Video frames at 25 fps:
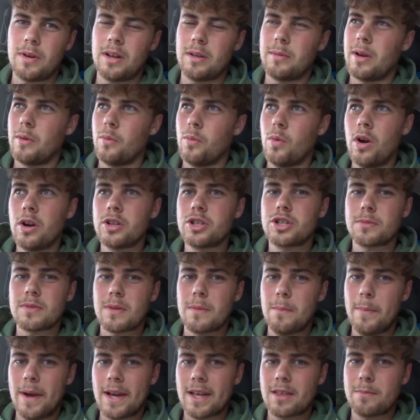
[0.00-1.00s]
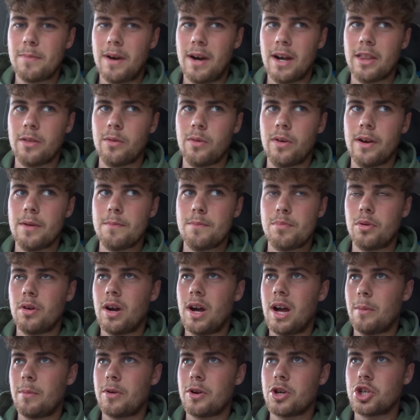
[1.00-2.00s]
And our workshop's a mess, by the way, but
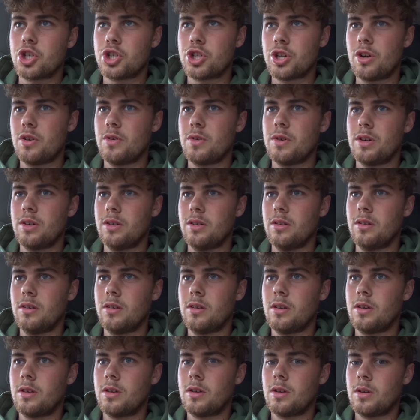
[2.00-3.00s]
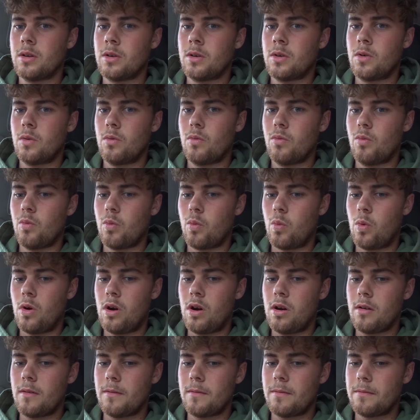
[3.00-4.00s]
I'm gonna show you
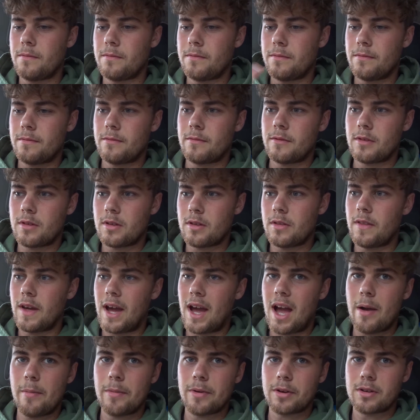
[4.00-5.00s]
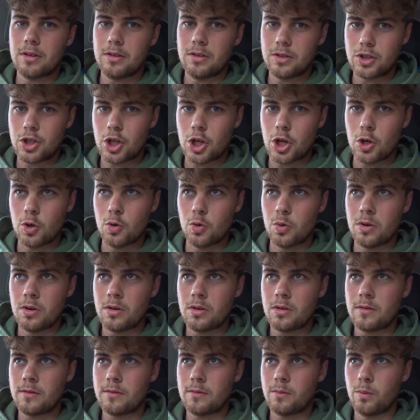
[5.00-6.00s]
what the hammer can do
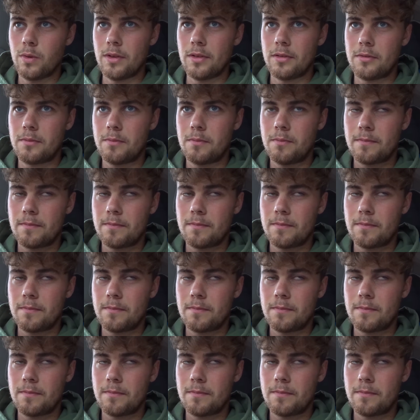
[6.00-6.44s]
with